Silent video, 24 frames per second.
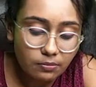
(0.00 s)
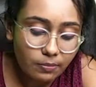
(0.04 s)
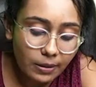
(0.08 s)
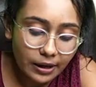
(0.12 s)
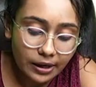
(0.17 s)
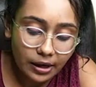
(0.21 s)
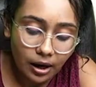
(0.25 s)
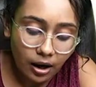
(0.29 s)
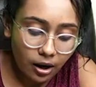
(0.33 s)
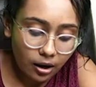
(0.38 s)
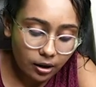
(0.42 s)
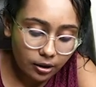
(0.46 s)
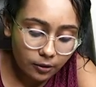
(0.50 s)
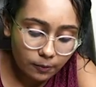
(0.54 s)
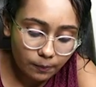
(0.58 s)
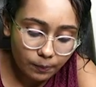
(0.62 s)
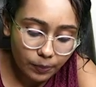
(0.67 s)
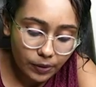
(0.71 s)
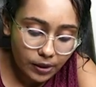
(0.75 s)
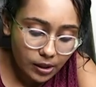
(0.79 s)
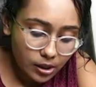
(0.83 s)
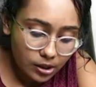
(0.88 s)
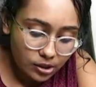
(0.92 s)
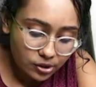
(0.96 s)
by R.
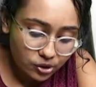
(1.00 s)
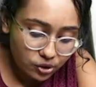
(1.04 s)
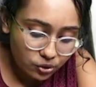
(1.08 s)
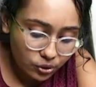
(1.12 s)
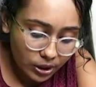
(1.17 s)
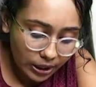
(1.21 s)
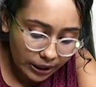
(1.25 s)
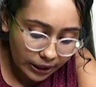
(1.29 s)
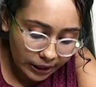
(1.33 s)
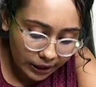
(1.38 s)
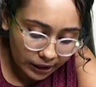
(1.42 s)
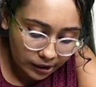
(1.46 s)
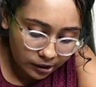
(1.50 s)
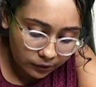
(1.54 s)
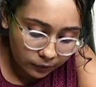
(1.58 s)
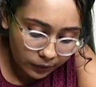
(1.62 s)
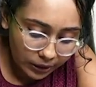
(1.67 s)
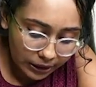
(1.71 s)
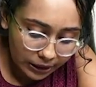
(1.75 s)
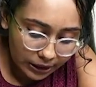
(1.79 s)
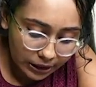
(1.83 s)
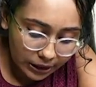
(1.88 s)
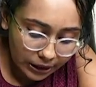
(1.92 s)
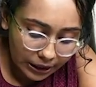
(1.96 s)
So
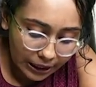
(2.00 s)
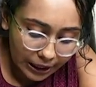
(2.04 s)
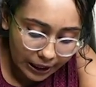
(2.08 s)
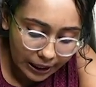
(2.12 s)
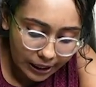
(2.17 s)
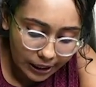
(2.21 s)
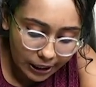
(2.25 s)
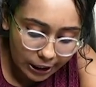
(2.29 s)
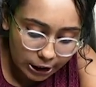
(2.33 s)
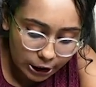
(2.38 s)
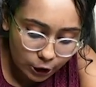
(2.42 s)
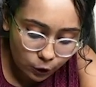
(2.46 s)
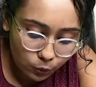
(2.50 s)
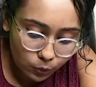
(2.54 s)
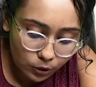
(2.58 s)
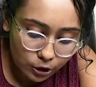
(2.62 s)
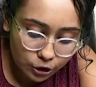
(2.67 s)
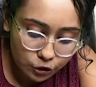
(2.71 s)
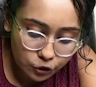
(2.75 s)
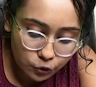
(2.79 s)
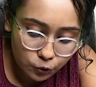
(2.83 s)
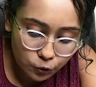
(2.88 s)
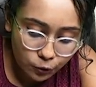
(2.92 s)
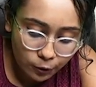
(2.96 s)
conductivity K equal
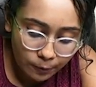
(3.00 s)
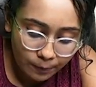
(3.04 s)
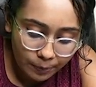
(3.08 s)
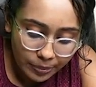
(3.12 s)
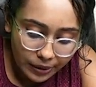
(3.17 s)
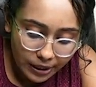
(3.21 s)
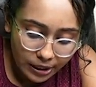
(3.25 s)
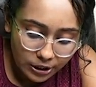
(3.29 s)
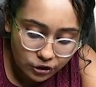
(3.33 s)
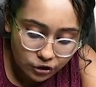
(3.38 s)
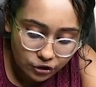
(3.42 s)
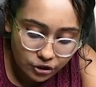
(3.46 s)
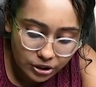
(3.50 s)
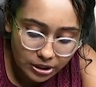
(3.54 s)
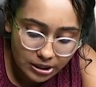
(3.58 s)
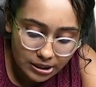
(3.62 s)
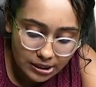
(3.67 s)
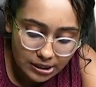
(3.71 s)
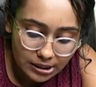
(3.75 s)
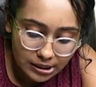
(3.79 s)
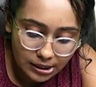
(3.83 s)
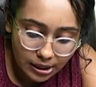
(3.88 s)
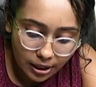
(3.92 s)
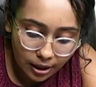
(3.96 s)
to G
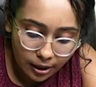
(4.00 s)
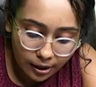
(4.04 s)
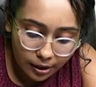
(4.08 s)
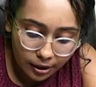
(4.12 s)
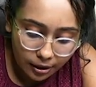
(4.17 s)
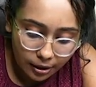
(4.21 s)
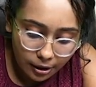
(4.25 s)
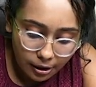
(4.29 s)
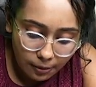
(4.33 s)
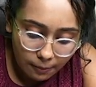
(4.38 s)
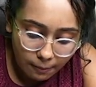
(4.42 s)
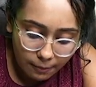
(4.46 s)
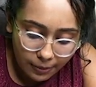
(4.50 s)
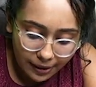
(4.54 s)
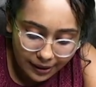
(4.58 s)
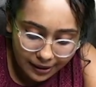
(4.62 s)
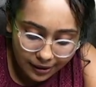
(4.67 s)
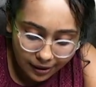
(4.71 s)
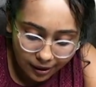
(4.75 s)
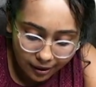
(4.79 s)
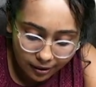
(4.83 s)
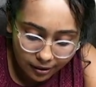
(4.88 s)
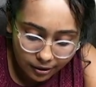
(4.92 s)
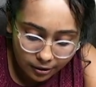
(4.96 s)
star by
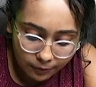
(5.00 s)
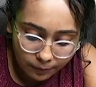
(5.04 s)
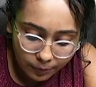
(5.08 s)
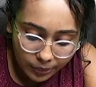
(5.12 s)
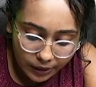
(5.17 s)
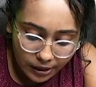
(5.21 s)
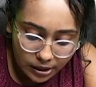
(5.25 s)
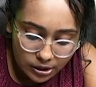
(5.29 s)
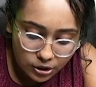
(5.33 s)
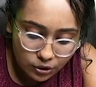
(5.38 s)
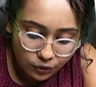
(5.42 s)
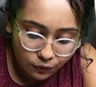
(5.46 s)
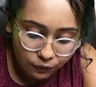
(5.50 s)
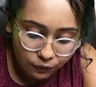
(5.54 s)
R. So